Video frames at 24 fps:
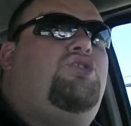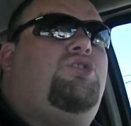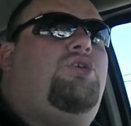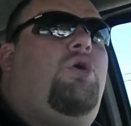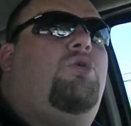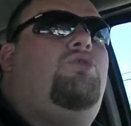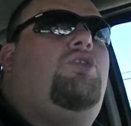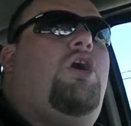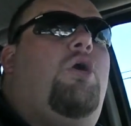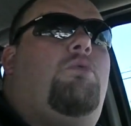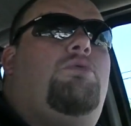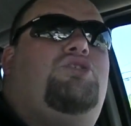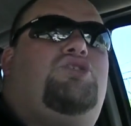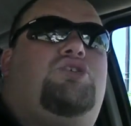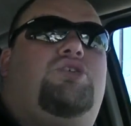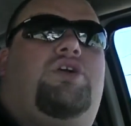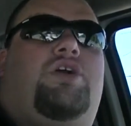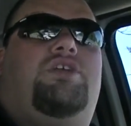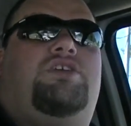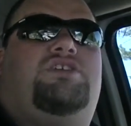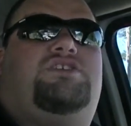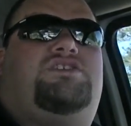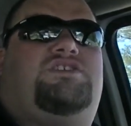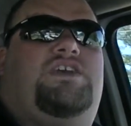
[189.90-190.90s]
you don't know what
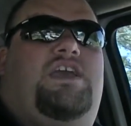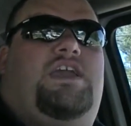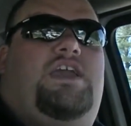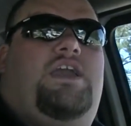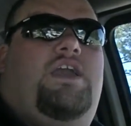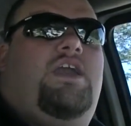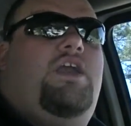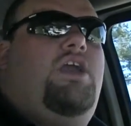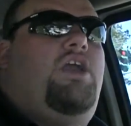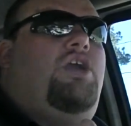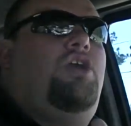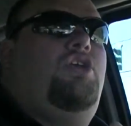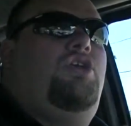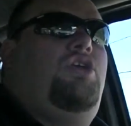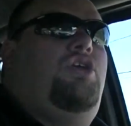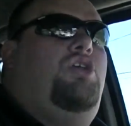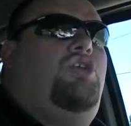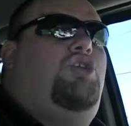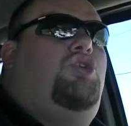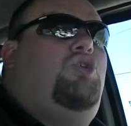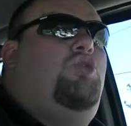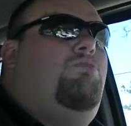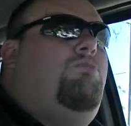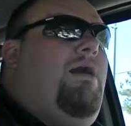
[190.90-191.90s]
you're going to see.
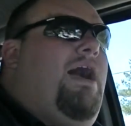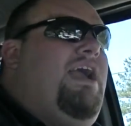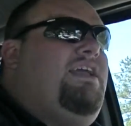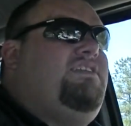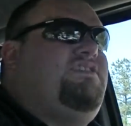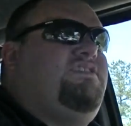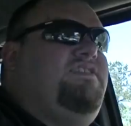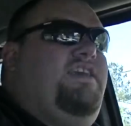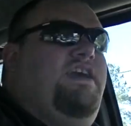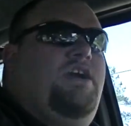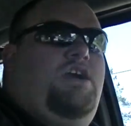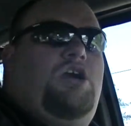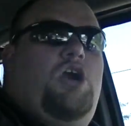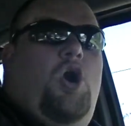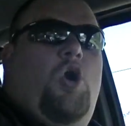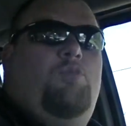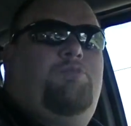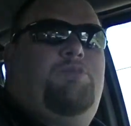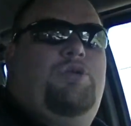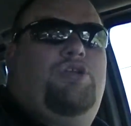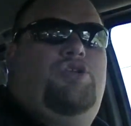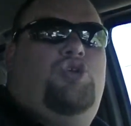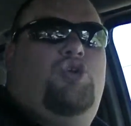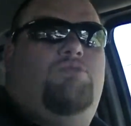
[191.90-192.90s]
You might see a
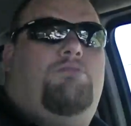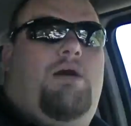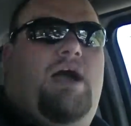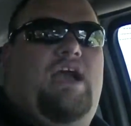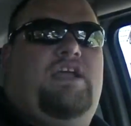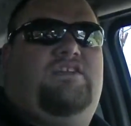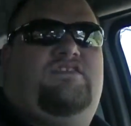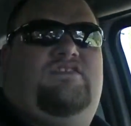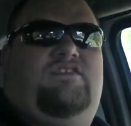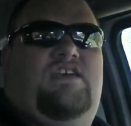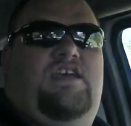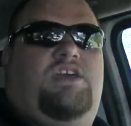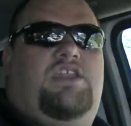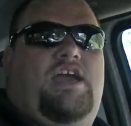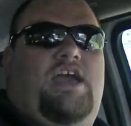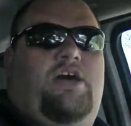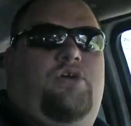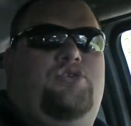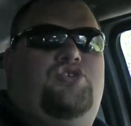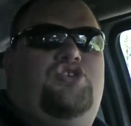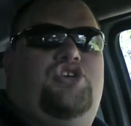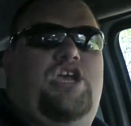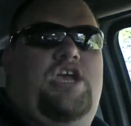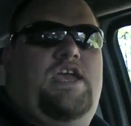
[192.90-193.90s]
Copeland, you might see an
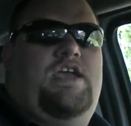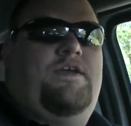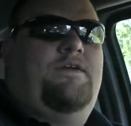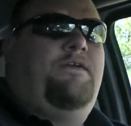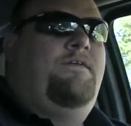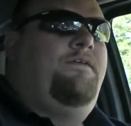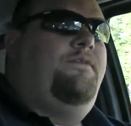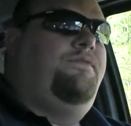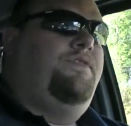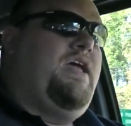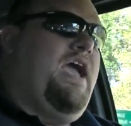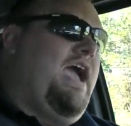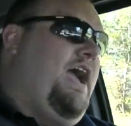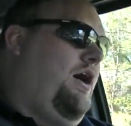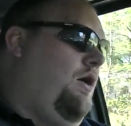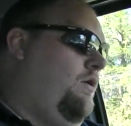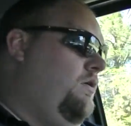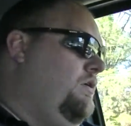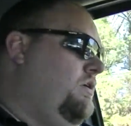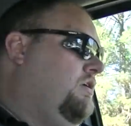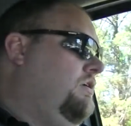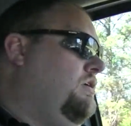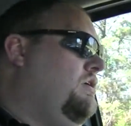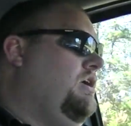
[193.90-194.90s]
LG.
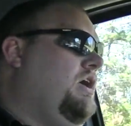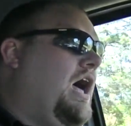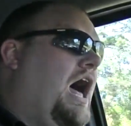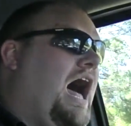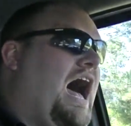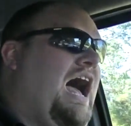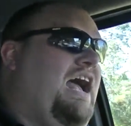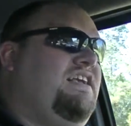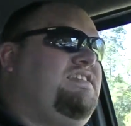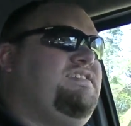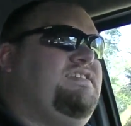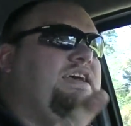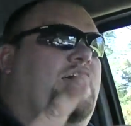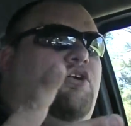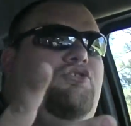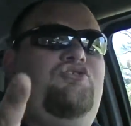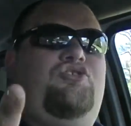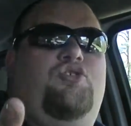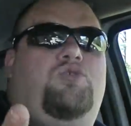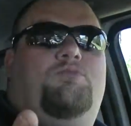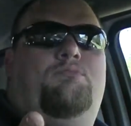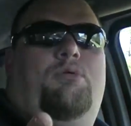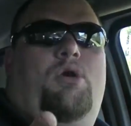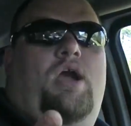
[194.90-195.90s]
Now, I sell
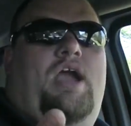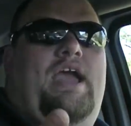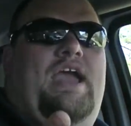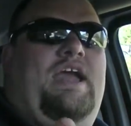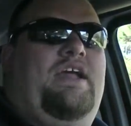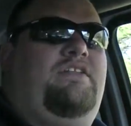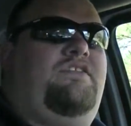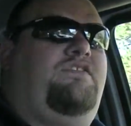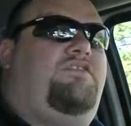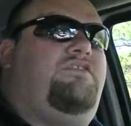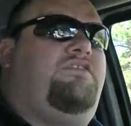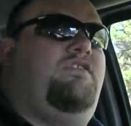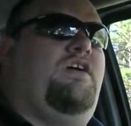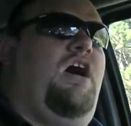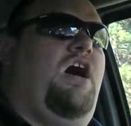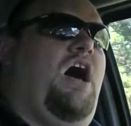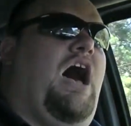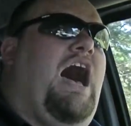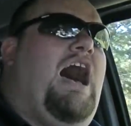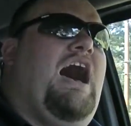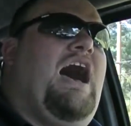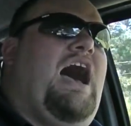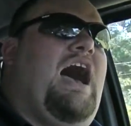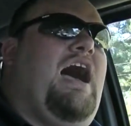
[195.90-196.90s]
two brands.
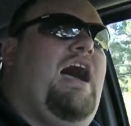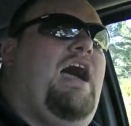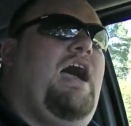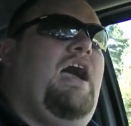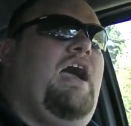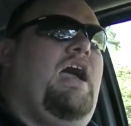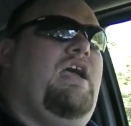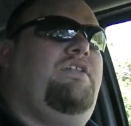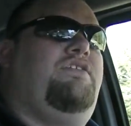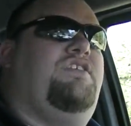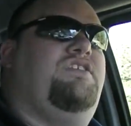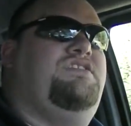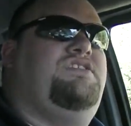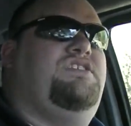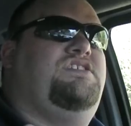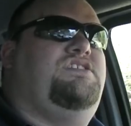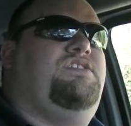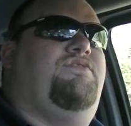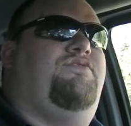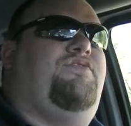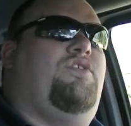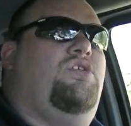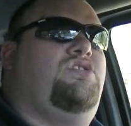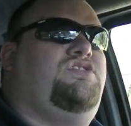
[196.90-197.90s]
This
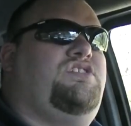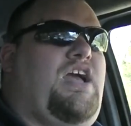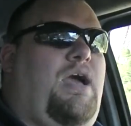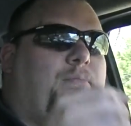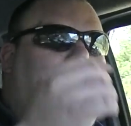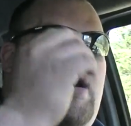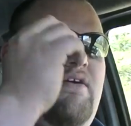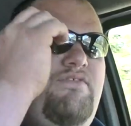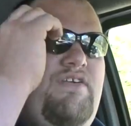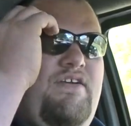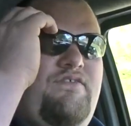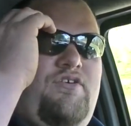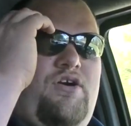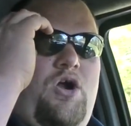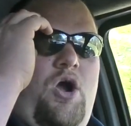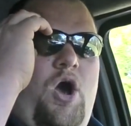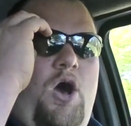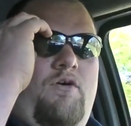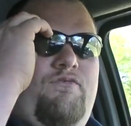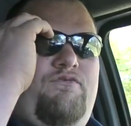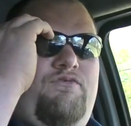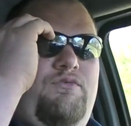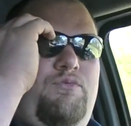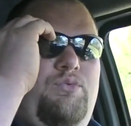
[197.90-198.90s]
is the first time I've ever
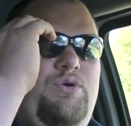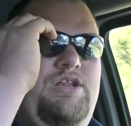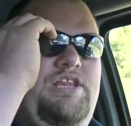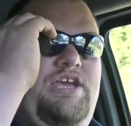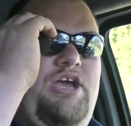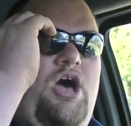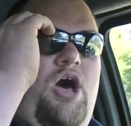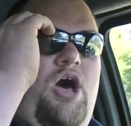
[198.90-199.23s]
really